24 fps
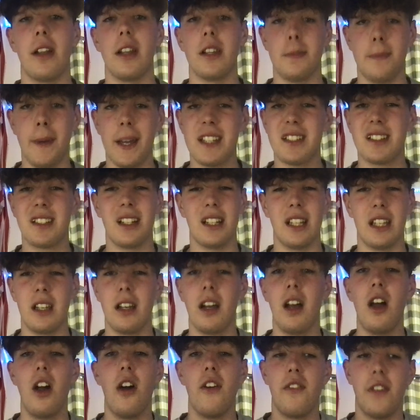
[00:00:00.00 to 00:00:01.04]
It's basically
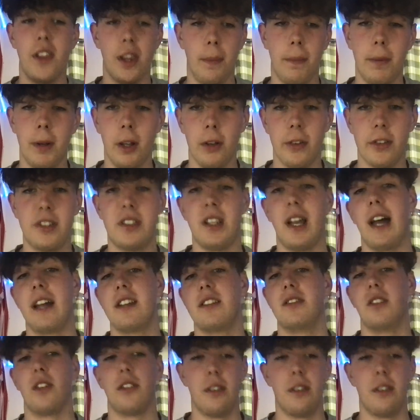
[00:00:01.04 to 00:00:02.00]
for the plus size, so